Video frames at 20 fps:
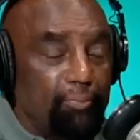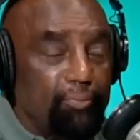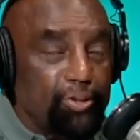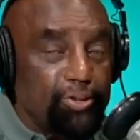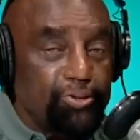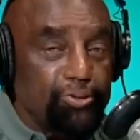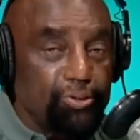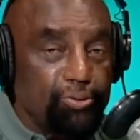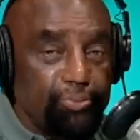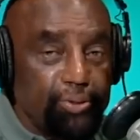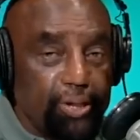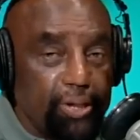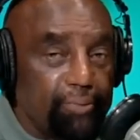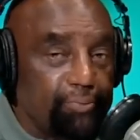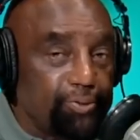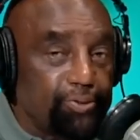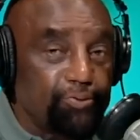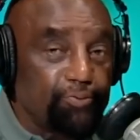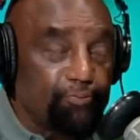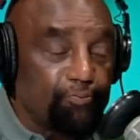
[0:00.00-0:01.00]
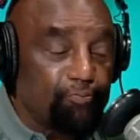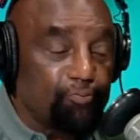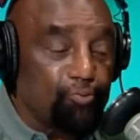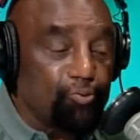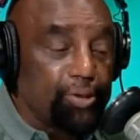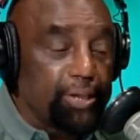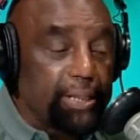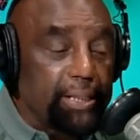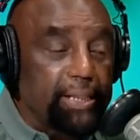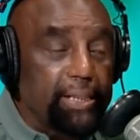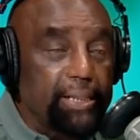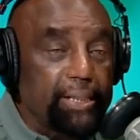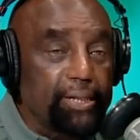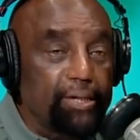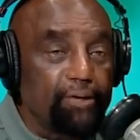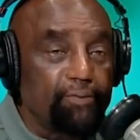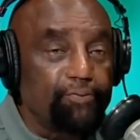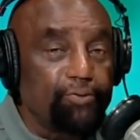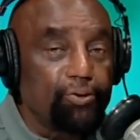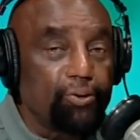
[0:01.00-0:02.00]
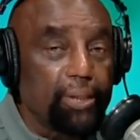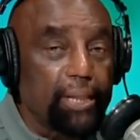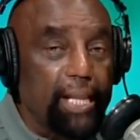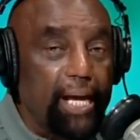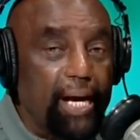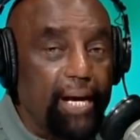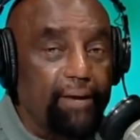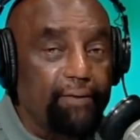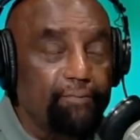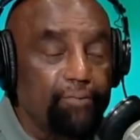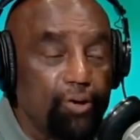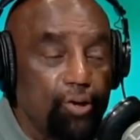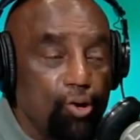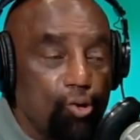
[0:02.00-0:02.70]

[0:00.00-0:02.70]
but you'll be able to freely live your life